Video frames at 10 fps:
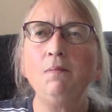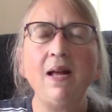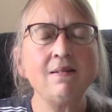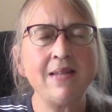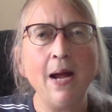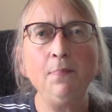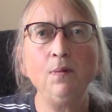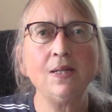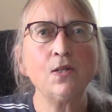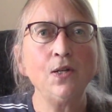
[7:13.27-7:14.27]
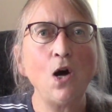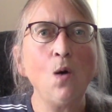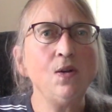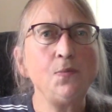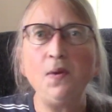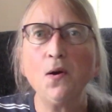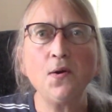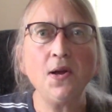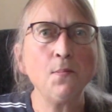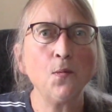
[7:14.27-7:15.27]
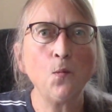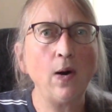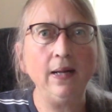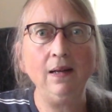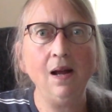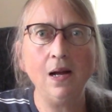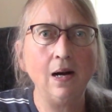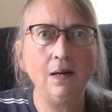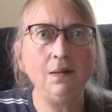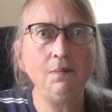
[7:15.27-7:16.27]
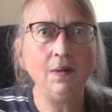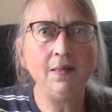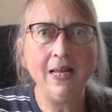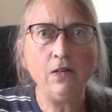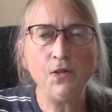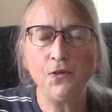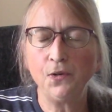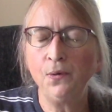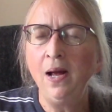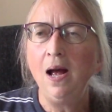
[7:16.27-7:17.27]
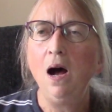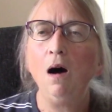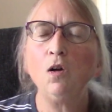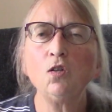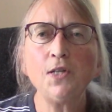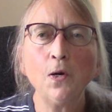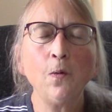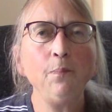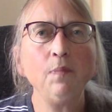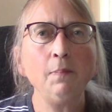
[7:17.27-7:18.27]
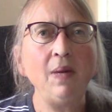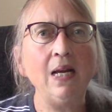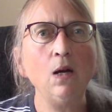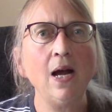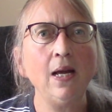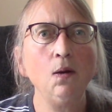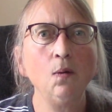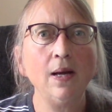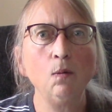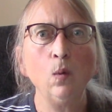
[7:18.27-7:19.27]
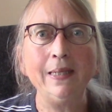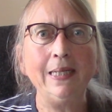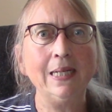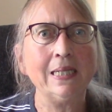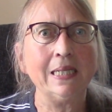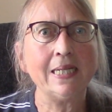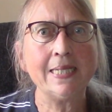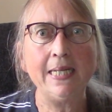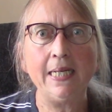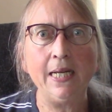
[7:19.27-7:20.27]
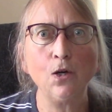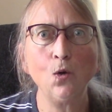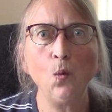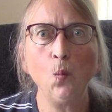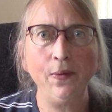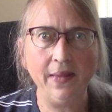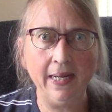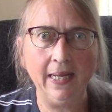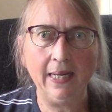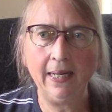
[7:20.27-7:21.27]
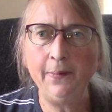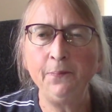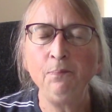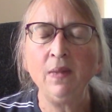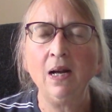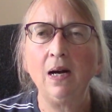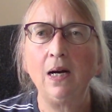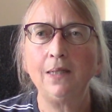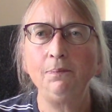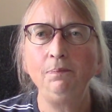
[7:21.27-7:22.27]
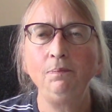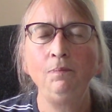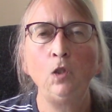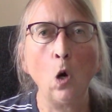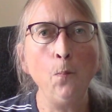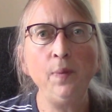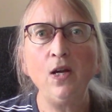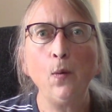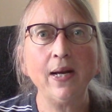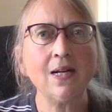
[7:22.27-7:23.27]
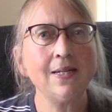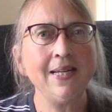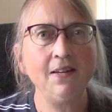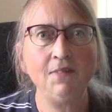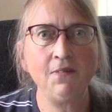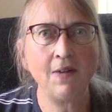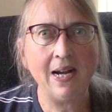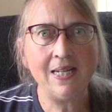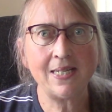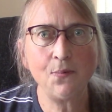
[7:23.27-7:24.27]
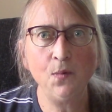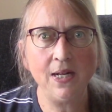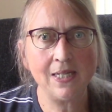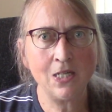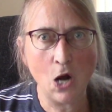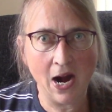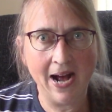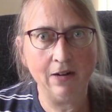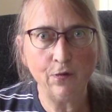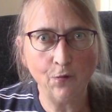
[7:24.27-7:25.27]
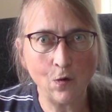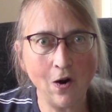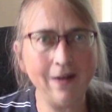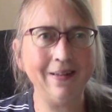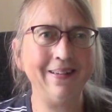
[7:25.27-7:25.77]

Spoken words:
Example is going to always be our number one thing to do. Also, be a willing and listening ear when they need it. Don't be quick to give advice when it's not asked for.